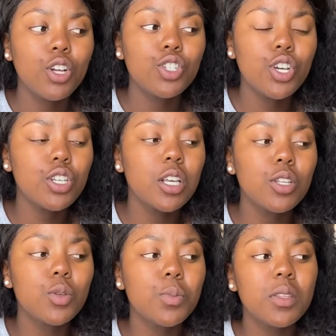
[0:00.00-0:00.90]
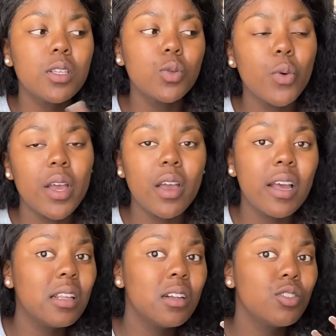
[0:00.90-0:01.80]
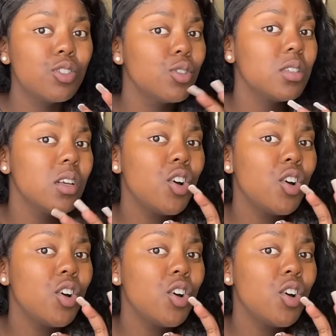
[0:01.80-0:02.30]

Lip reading: turns out to be this way, and then she would say